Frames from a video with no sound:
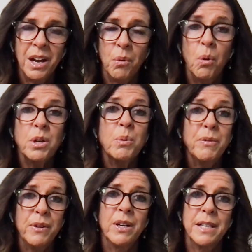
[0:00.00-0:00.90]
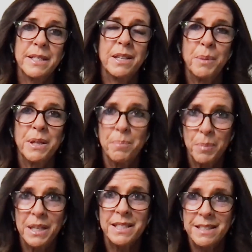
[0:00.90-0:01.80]
What do we feel like is going to be the
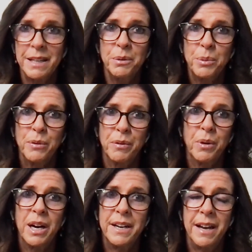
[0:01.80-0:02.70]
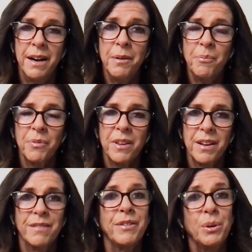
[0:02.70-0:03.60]
biggest needle mover right now
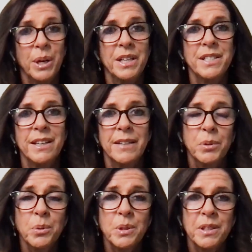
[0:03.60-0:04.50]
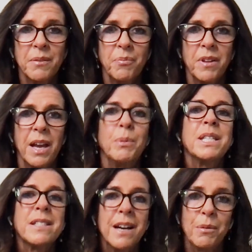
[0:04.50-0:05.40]
for your energy levels? And we
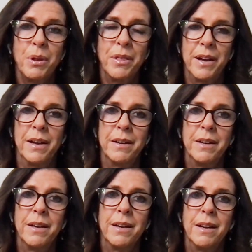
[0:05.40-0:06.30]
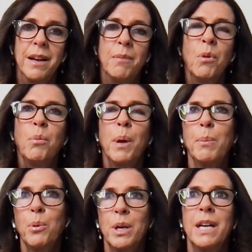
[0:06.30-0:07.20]
start with that. And what
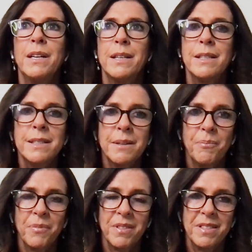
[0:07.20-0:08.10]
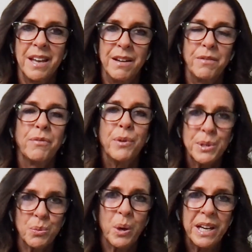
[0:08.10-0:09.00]
people need is that
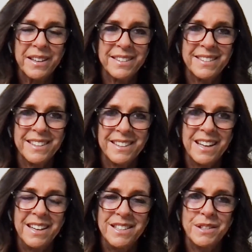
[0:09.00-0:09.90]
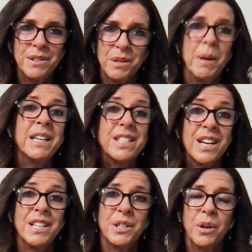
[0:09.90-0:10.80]
first win. They need to make a
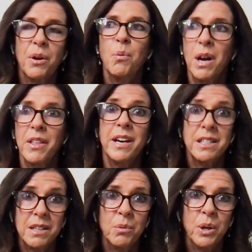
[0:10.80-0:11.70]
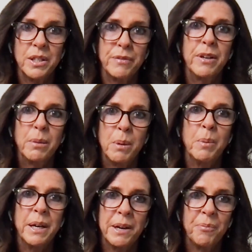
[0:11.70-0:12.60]
change and go, oh, wow, that actually worked. I feel a bit
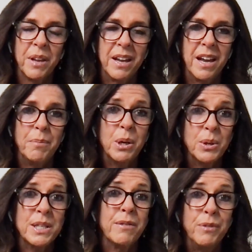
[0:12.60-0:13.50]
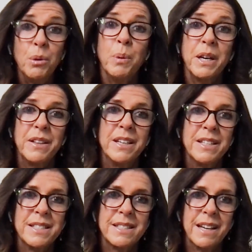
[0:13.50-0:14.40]
better. And because they feel better, then
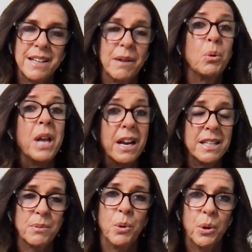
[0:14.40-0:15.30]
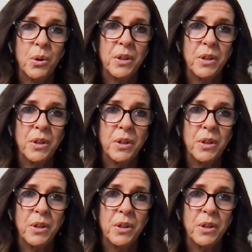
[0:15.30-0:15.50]
it's, okay, well, now let's work on the